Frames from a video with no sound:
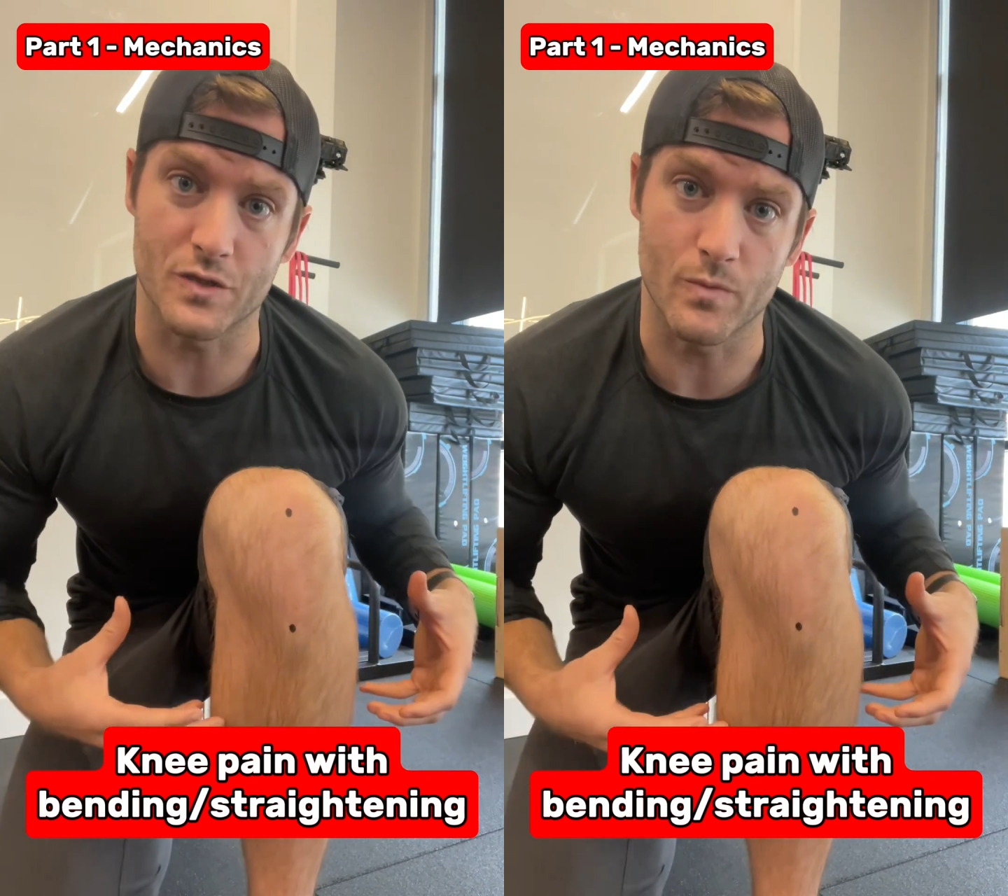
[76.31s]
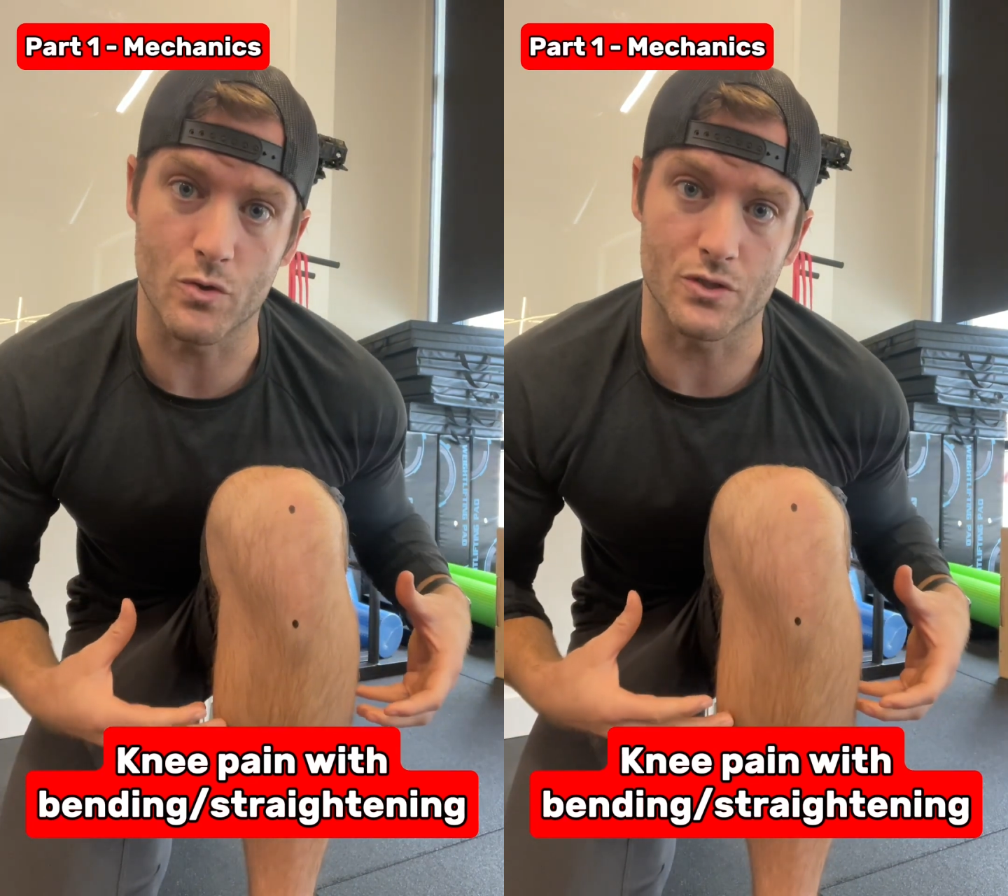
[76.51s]

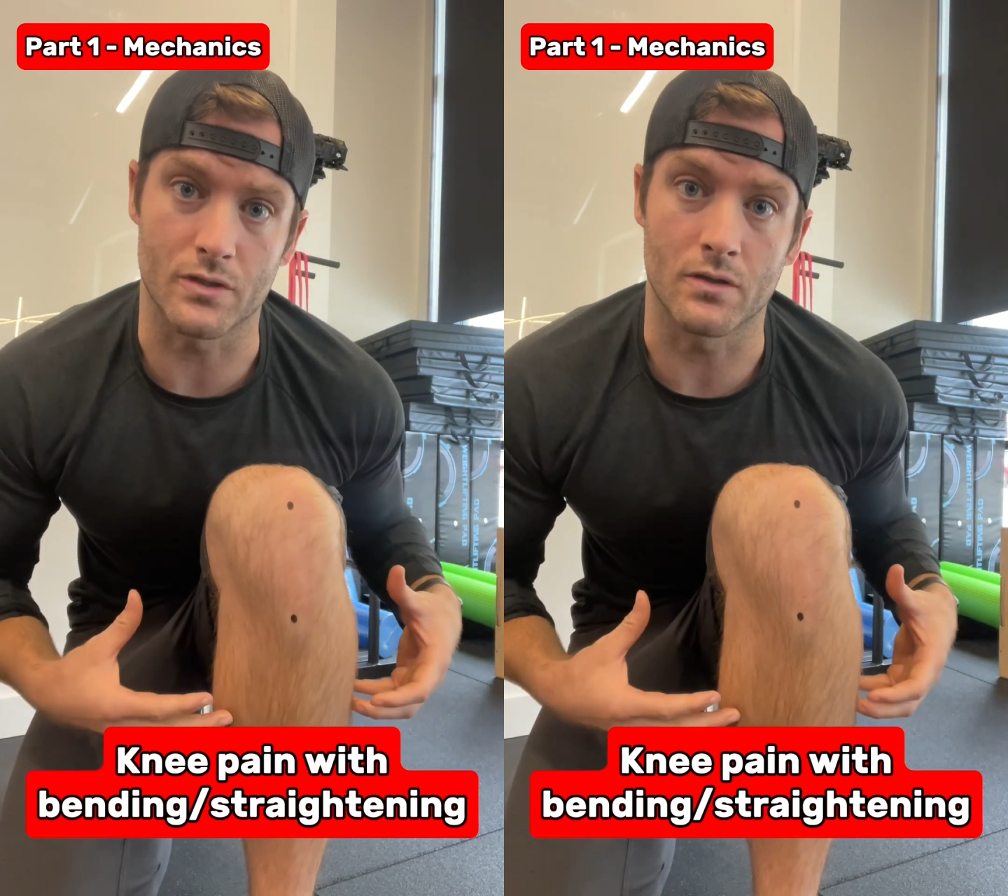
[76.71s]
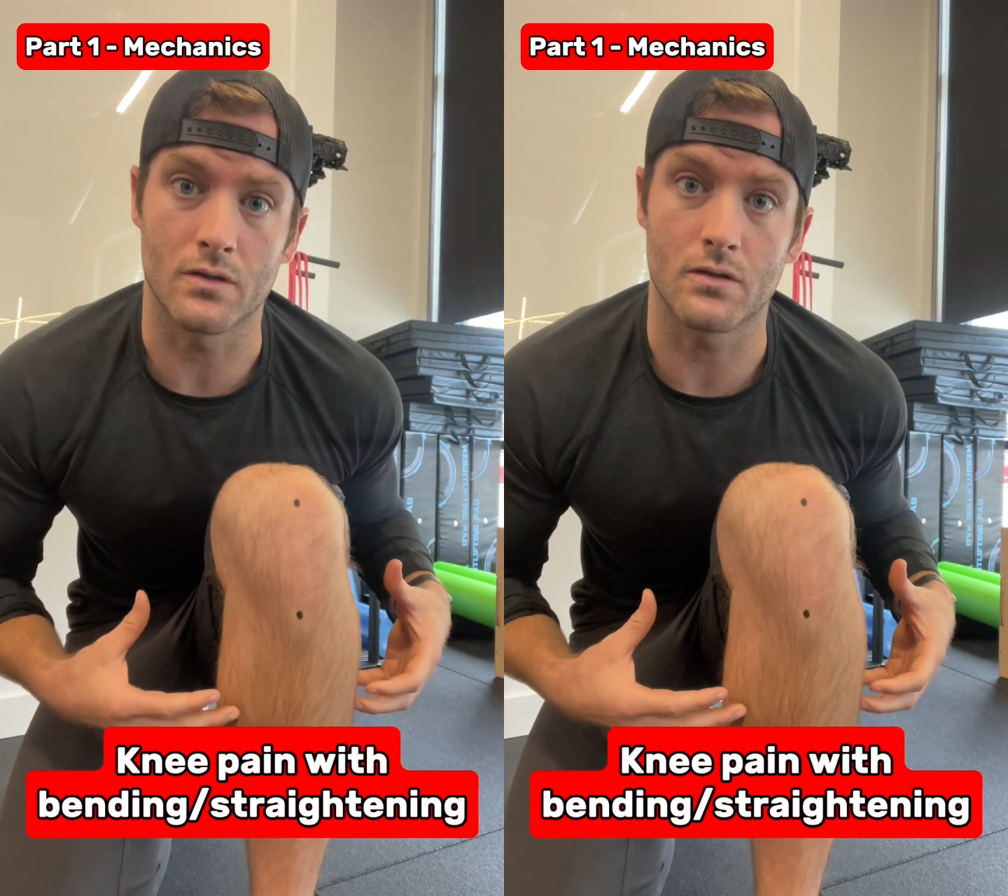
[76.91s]
of
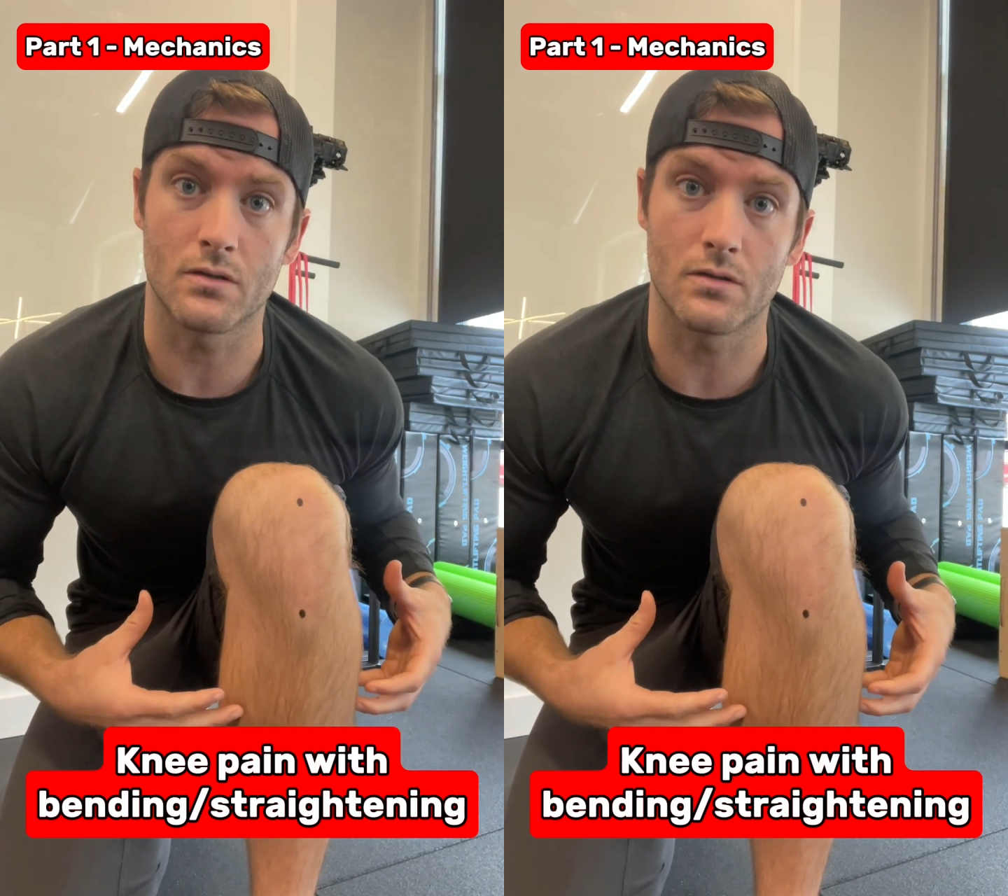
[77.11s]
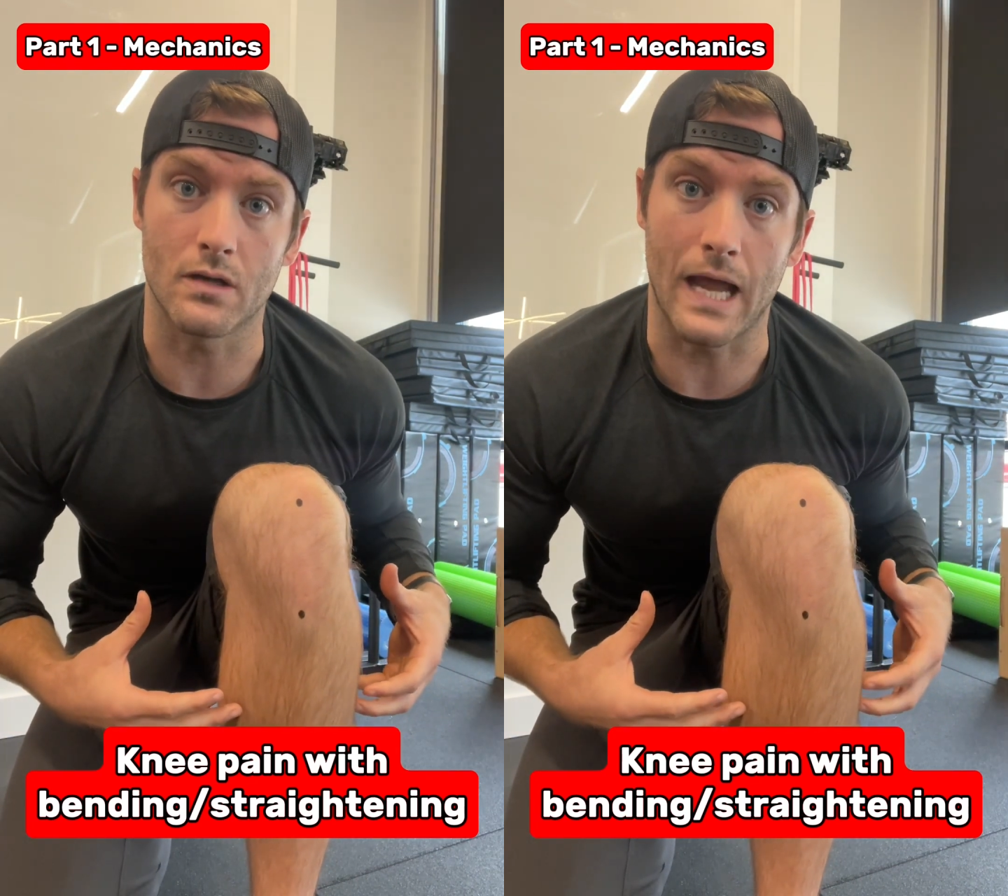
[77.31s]
motion
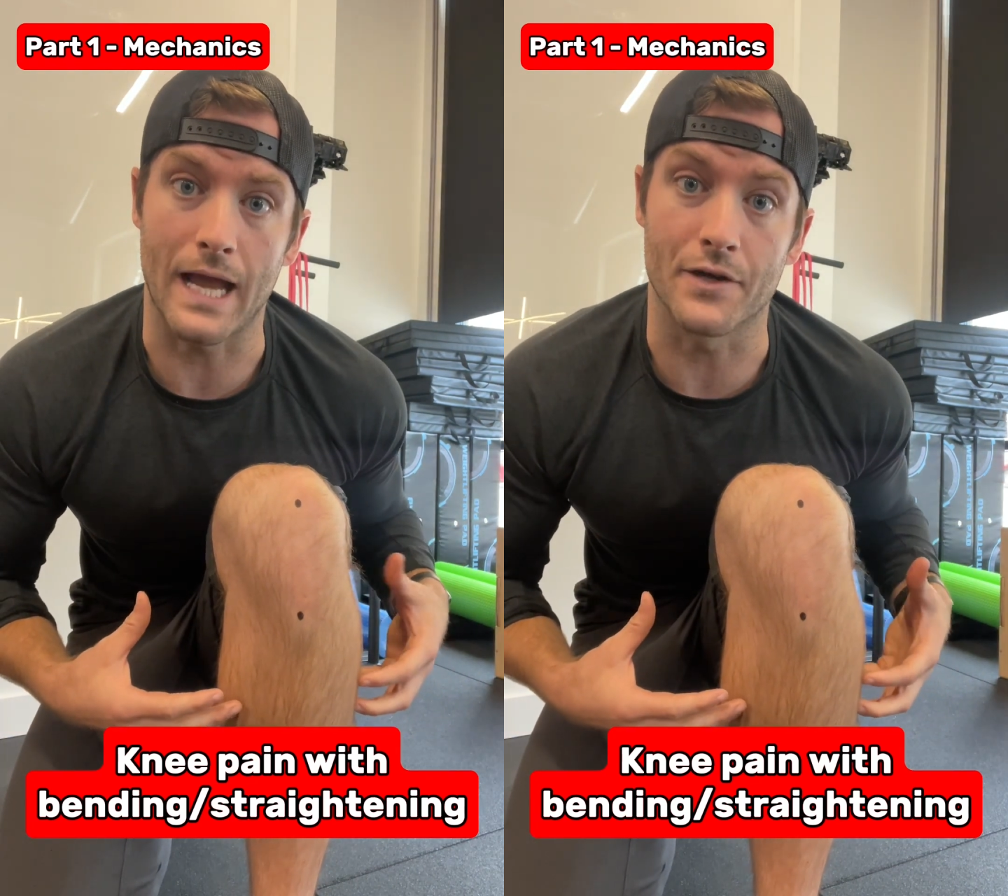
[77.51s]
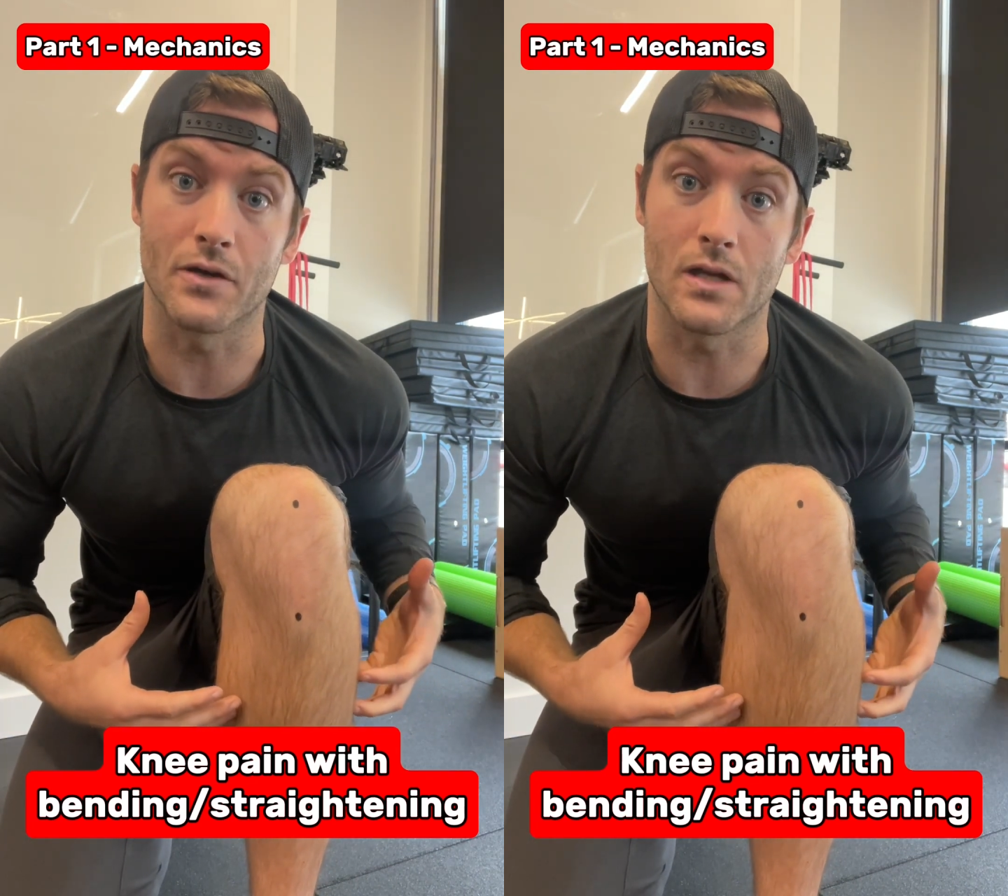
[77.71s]
at your